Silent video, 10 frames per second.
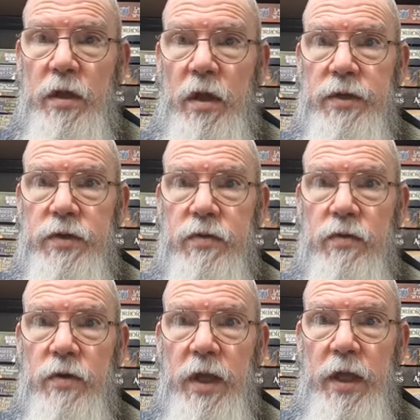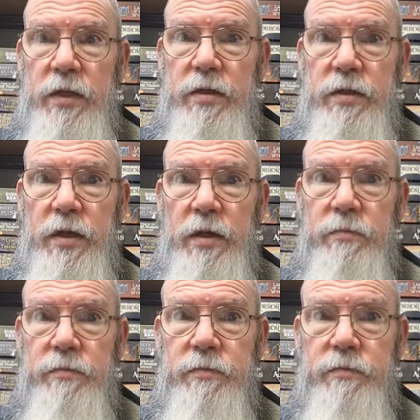I saw had
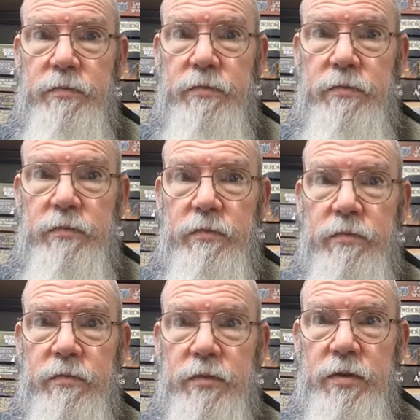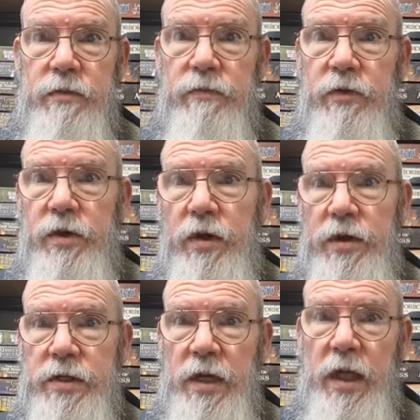some very
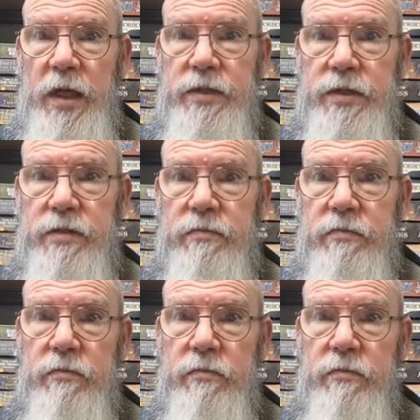nice glass